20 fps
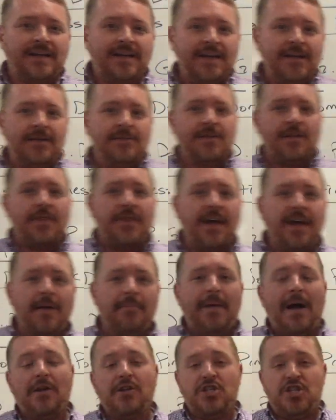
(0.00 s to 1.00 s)
And here's the thing
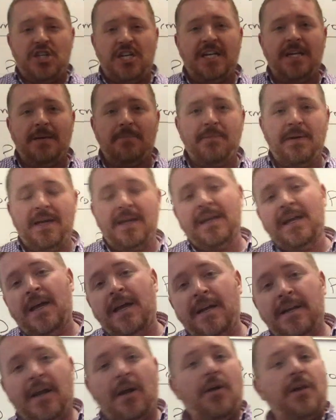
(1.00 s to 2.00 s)
about GDP.
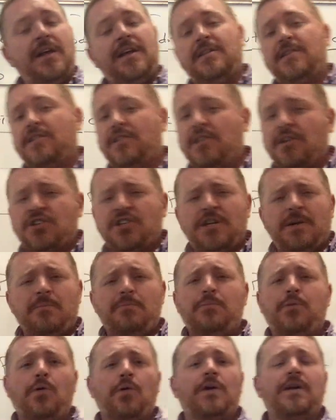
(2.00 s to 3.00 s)
Not only is it such an
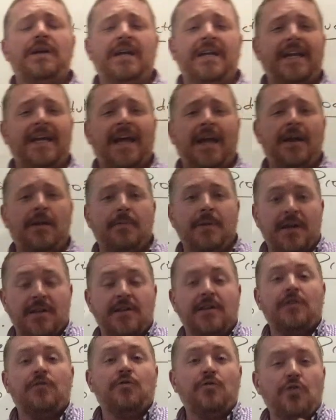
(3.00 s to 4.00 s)
important indicator because it
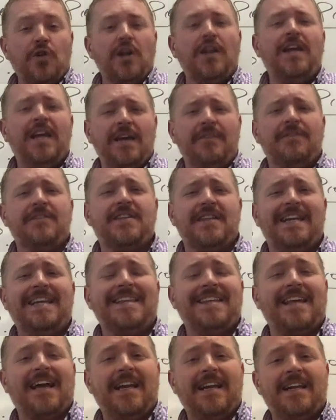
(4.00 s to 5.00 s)
can really give us an
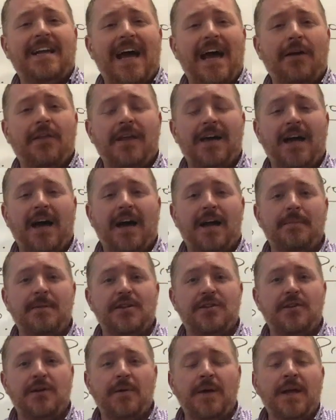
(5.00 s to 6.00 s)
insight into how the economy
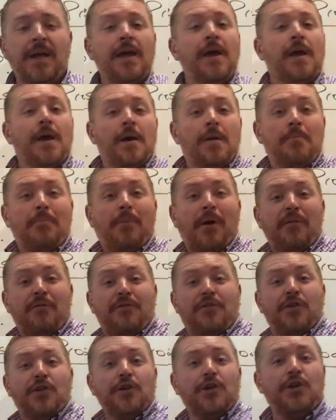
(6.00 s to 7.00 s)
is doing, but
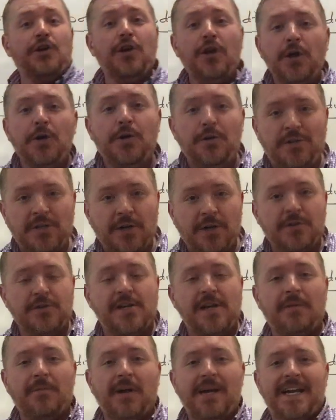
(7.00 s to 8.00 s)
for you to
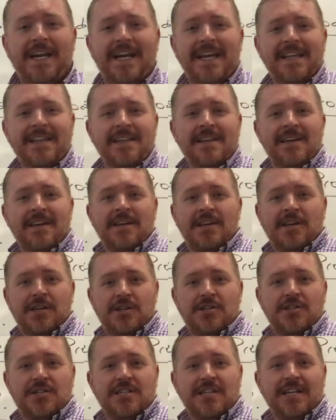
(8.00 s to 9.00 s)
understand what it is, you
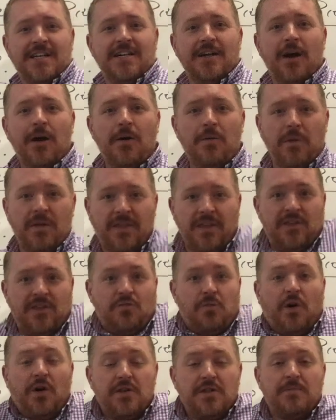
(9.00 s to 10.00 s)
just need to know what these
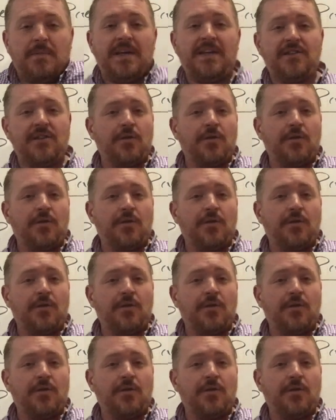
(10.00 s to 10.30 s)
words mean.